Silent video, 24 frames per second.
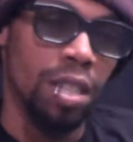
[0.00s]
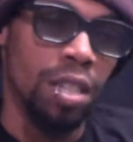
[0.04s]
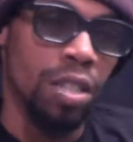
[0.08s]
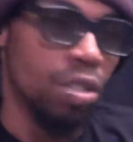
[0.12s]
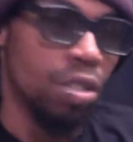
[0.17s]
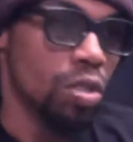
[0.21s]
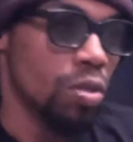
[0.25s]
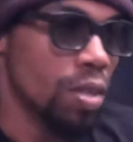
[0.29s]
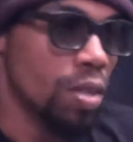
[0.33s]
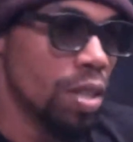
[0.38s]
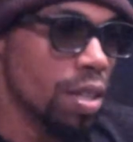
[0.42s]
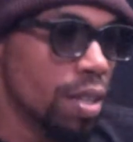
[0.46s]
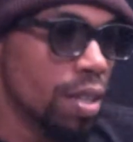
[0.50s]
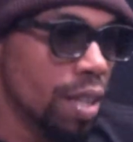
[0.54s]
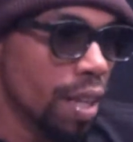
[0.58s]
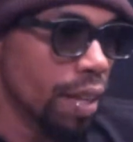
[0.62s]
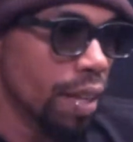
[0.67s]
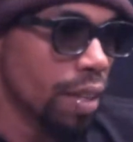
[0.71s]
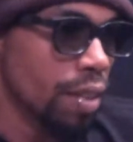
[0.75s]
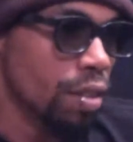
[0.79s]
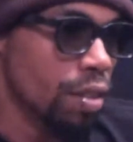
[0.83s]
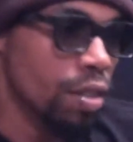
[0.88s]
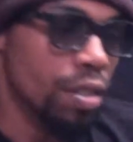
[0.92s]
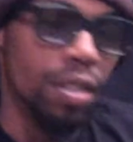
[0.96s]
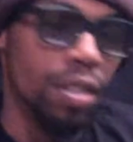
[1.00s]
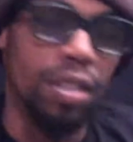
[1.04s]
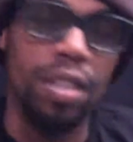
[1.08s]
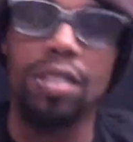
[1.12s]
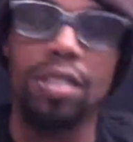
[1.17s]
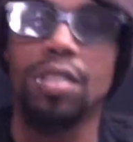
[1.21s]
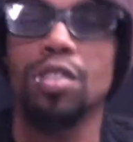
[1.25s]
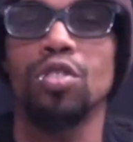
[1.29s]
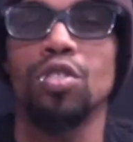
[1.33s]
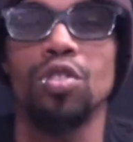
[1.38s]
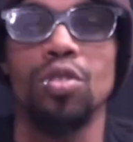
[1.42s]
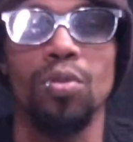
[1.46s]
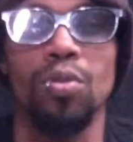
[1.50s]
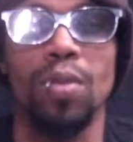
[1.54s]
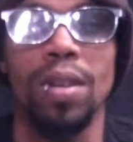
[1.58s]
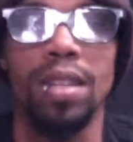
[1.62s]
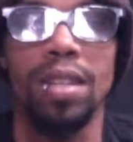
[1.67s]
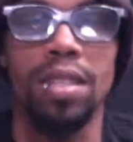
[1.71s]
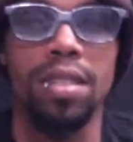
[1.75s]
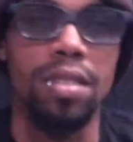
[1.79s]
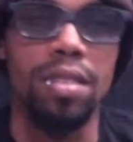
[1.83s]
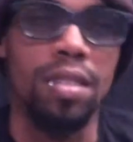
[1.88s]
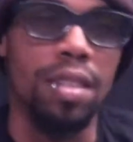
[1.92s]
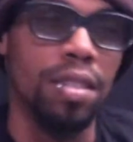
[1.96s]
So he doesn't do
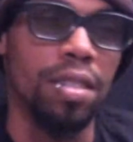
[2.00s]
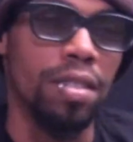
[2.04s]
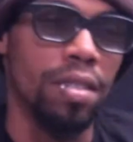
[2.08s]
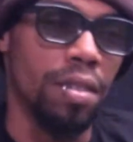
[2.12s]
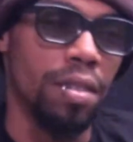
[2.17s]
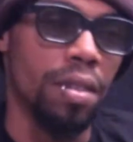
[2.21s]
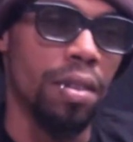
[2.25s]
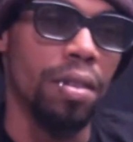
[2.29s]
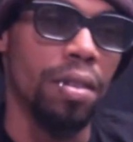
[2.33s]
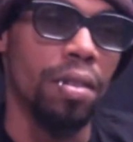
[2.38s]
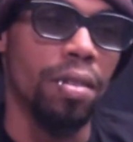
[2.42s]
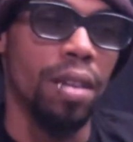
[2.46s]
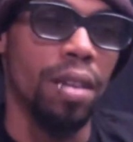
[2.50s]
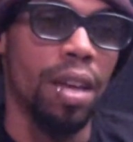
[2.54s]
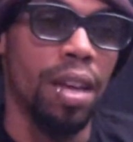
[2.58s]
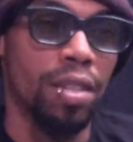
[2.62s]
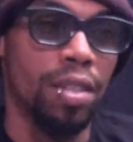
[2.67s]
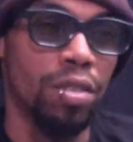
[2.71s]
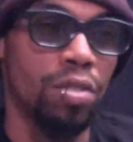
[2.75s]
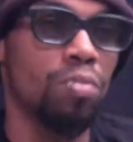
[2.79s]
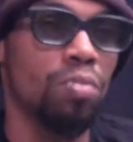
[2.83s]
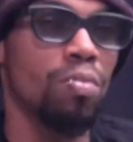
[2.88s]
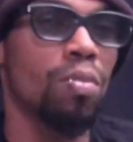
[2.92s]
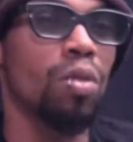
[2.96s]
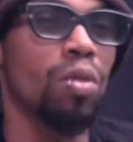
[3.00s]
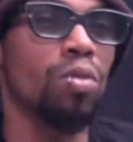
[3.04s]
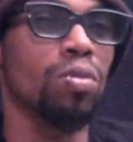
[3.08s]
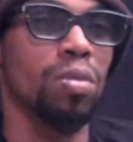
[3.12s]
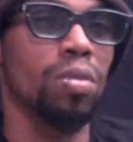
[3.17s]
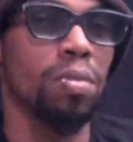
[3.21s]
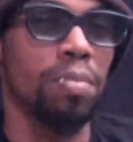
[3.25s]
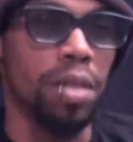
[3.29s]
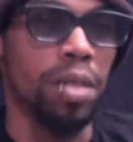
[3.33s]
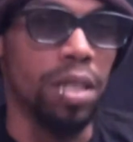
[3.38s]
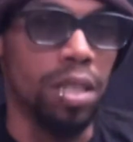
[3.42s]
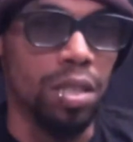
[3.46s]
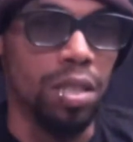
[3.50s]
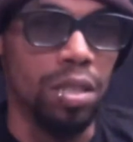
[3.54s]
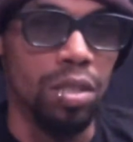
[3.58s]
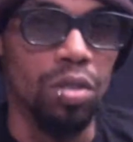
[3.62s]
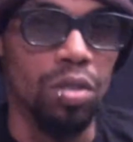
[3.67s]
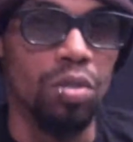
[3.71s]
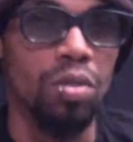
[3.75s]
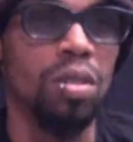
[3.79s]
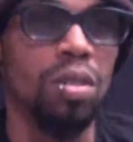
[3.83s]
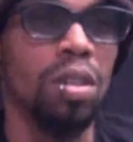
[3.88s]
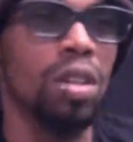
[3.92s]
any sets there, as do most comedians.